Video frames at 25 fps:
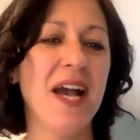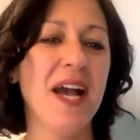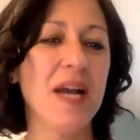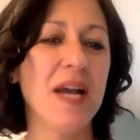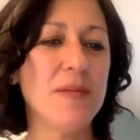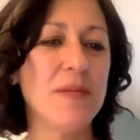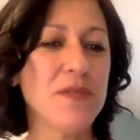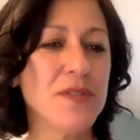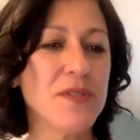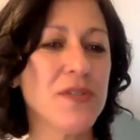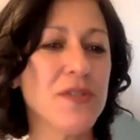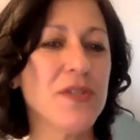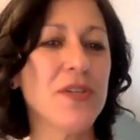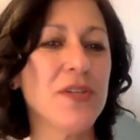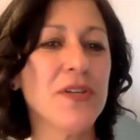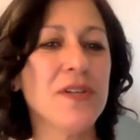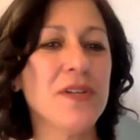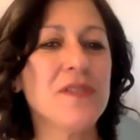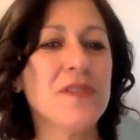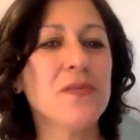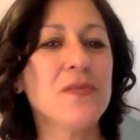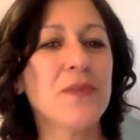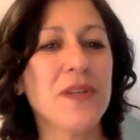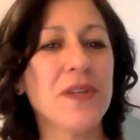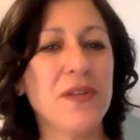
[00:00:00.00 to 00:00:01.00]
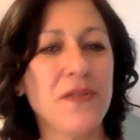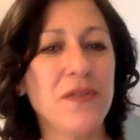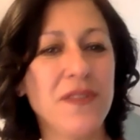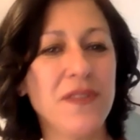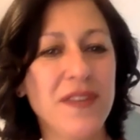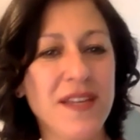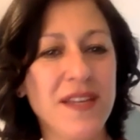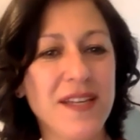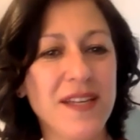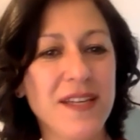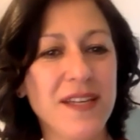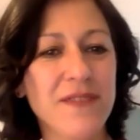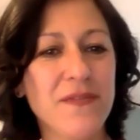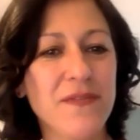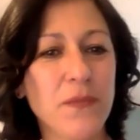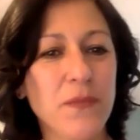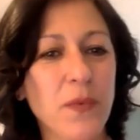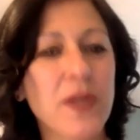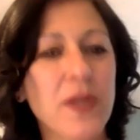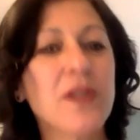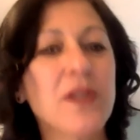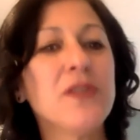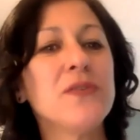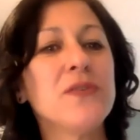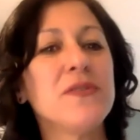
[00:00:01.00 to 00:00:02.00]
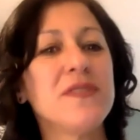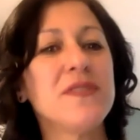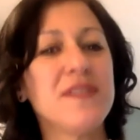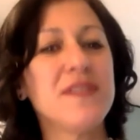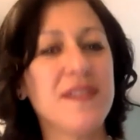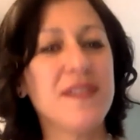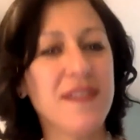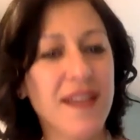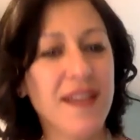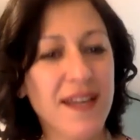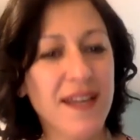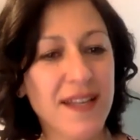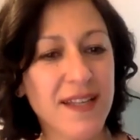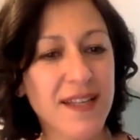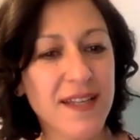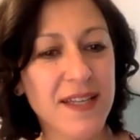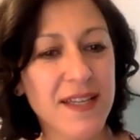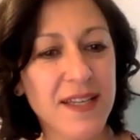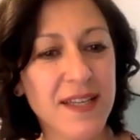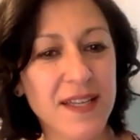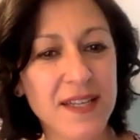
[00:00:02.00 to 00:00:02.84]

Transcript: I'm just curious what you think, where you see that